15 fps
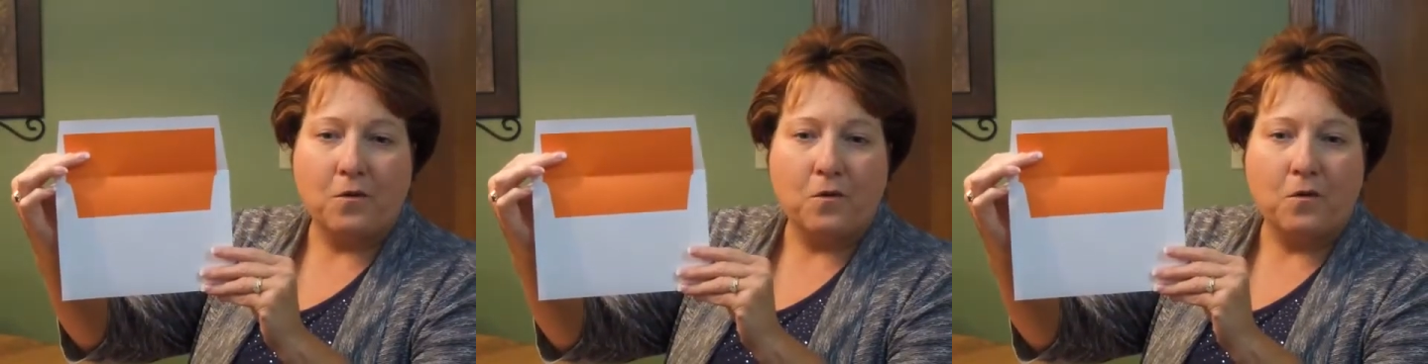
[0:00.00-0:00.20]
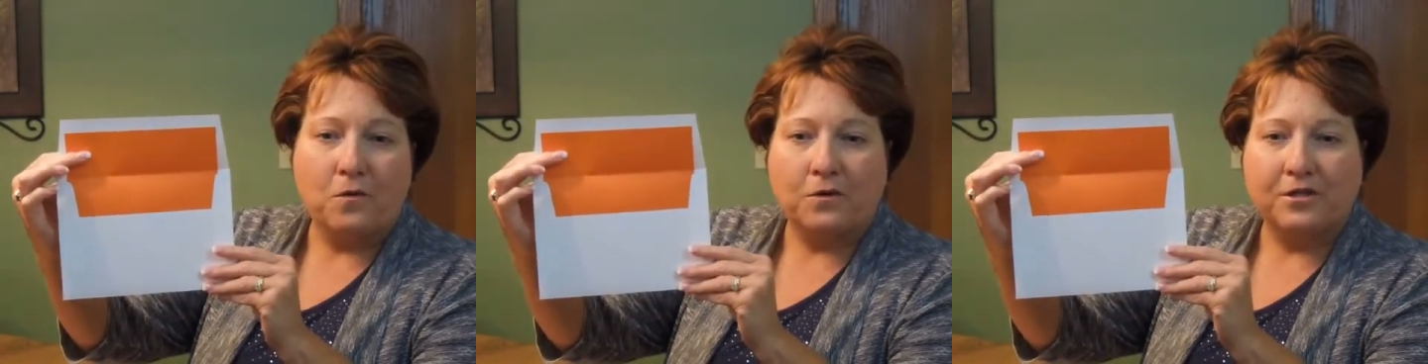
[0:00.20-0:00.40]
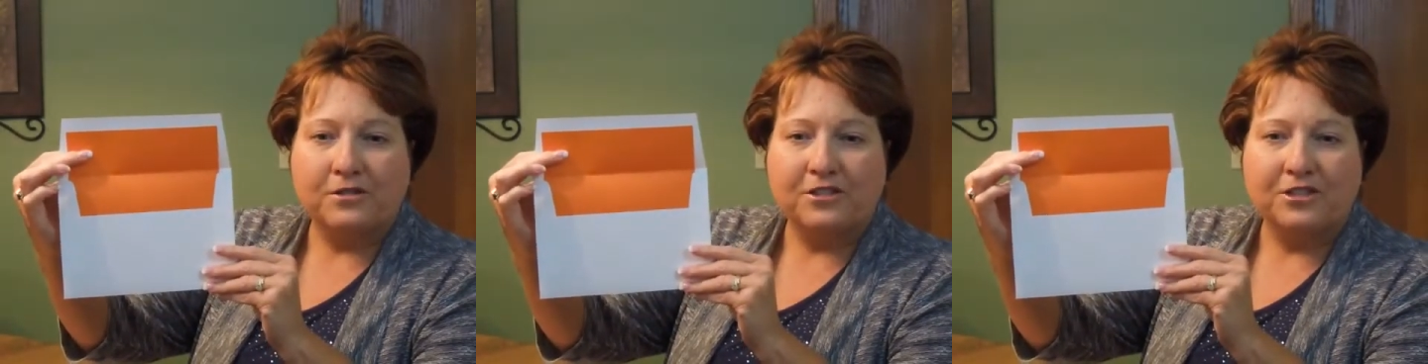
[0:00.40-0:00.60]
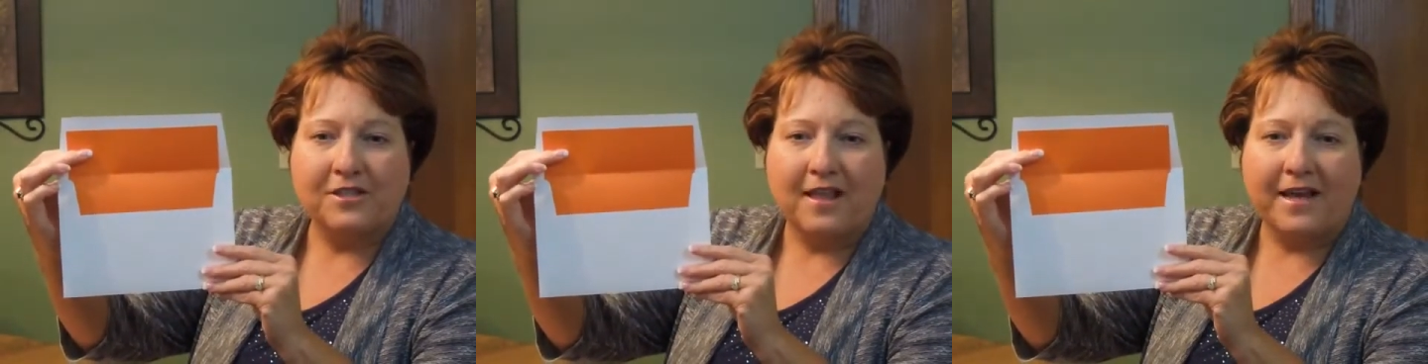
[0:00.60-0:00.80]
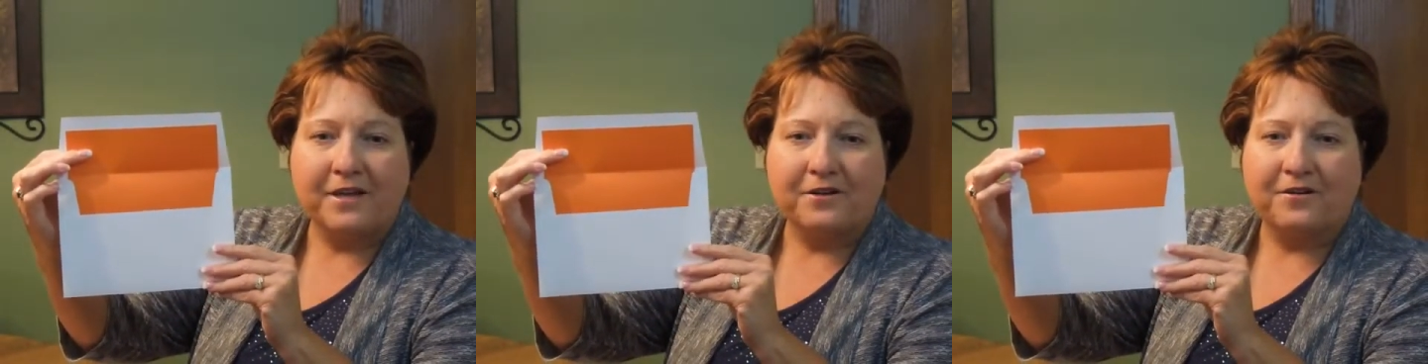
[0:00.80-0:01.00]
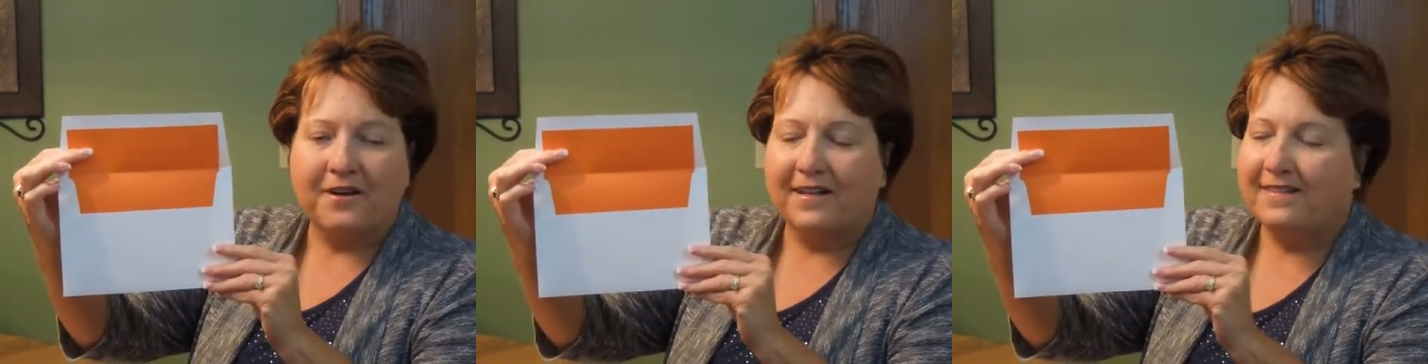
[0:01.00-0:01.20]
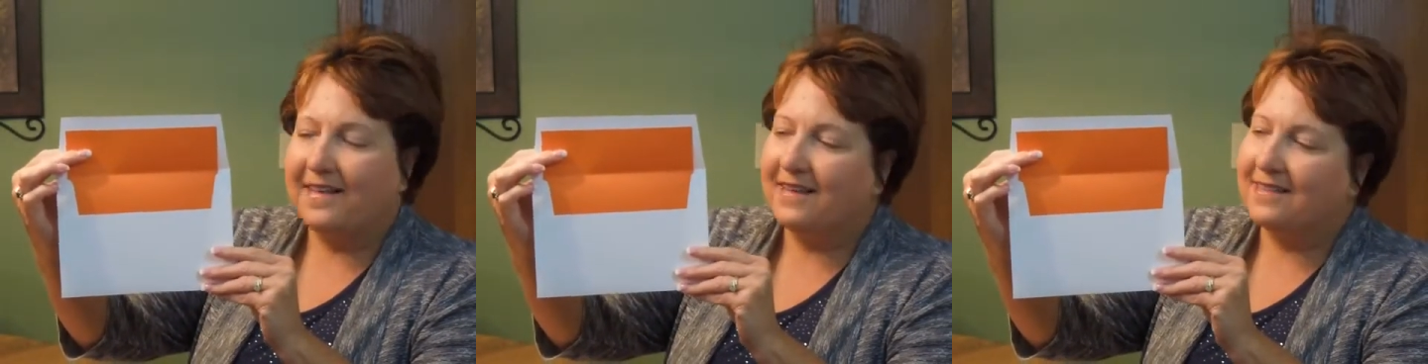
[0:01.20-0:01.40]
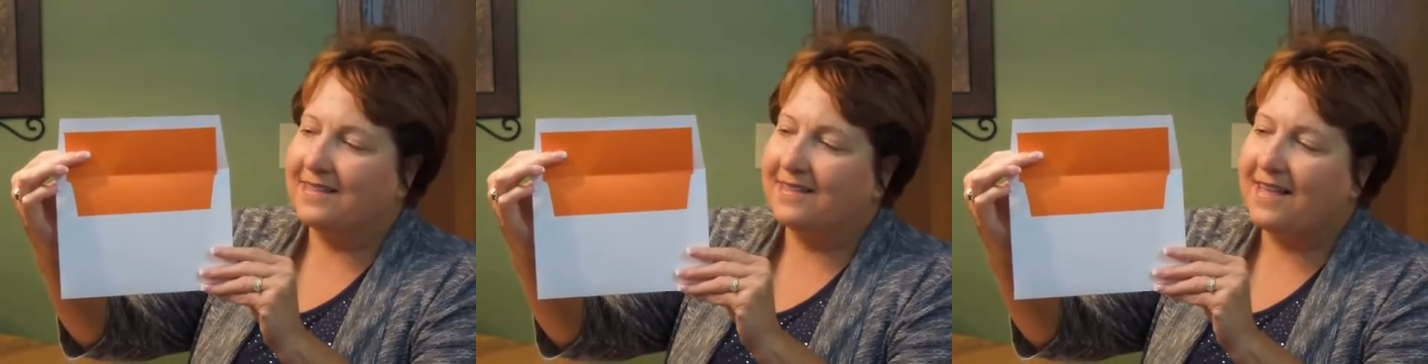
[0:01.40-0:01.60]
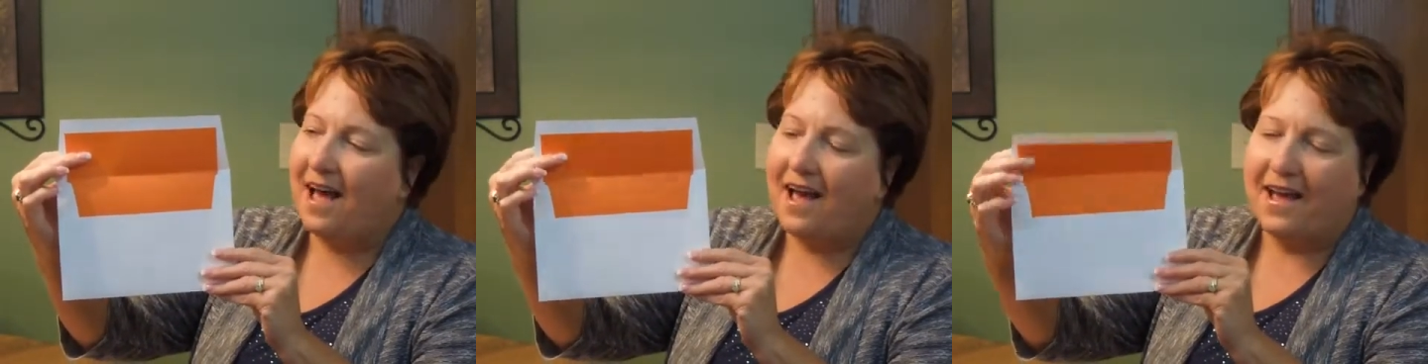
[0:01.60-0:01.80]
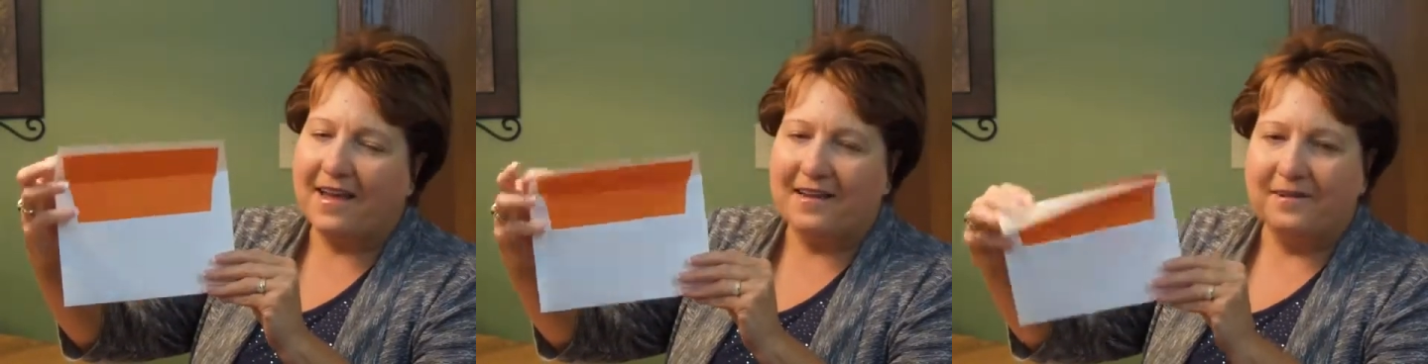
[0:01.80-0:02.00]
orange liner on the
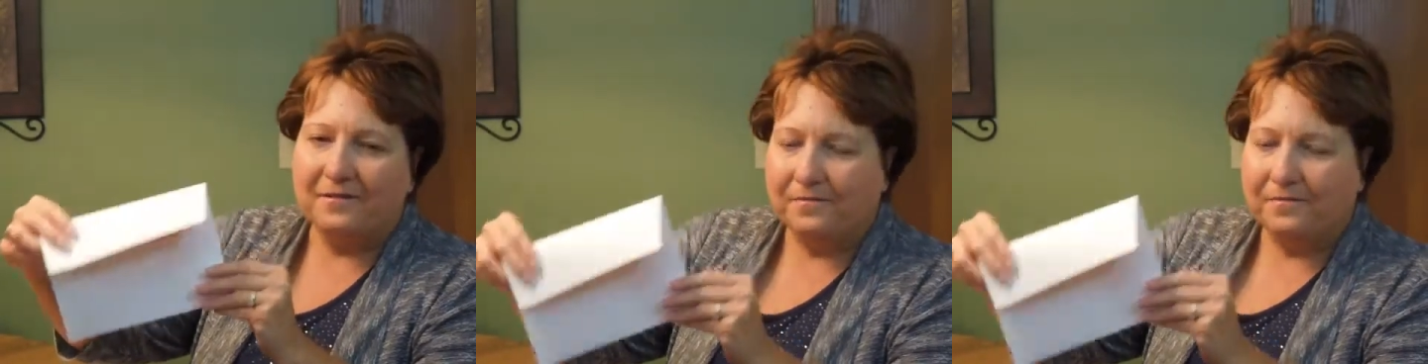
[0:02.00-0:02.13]
inside.